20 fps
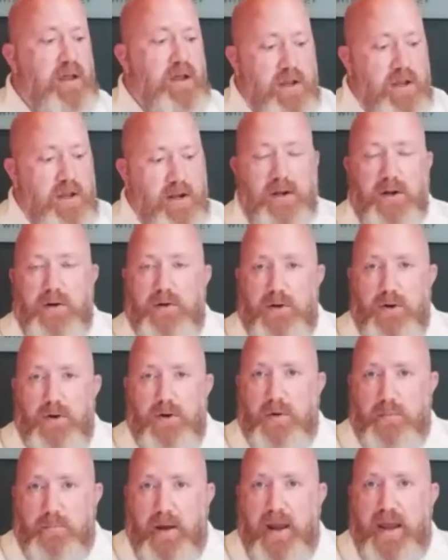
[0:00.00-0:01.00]
You
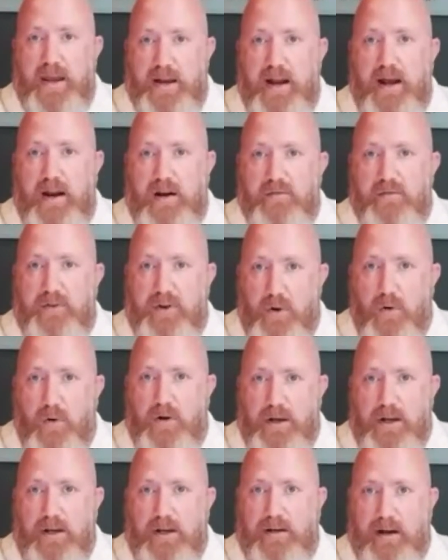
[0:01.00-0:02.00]
could pay it out of your
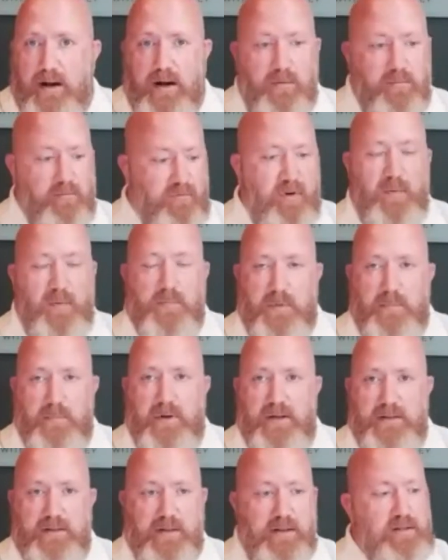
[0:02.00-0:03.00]
income from the
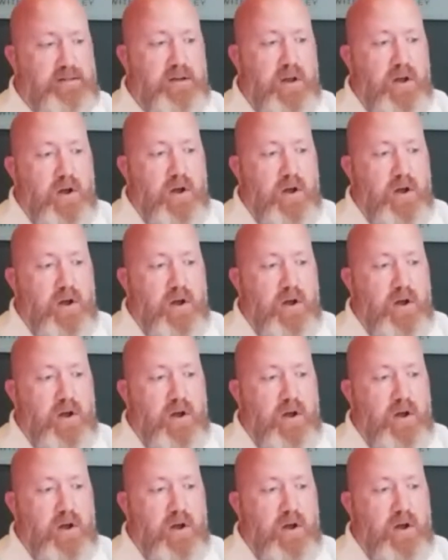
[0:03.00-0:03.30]
business,